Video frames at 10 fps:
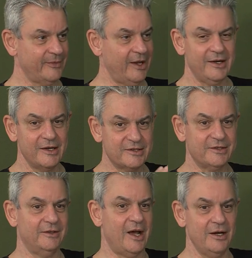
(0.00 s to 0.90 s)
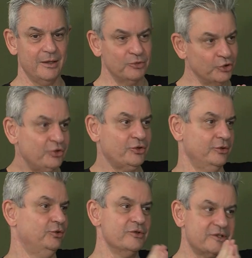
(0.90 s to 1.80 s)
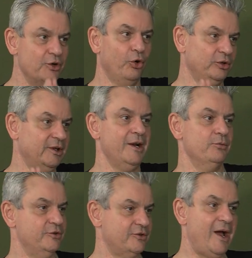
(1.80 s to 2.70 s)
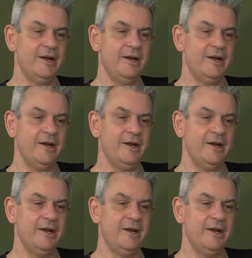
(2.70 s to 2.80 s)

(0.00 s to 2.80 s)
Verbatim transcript: And I said, I am not going to use the old language.